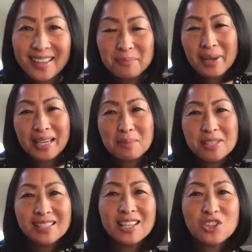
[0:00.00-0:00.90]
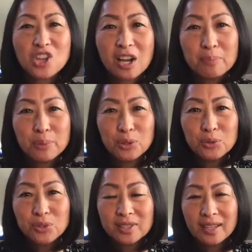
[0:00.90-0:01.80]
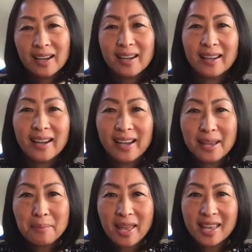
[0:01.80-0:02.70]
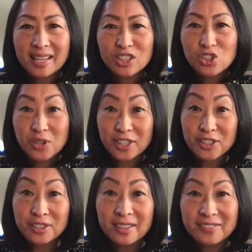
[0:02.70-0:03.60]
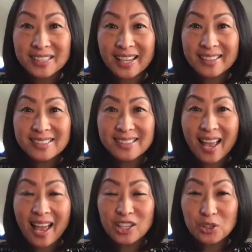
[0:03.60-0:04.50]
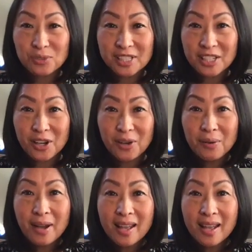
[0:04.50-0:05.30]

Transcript: My name is Cha Poos. I am an instructor of dance at UCO.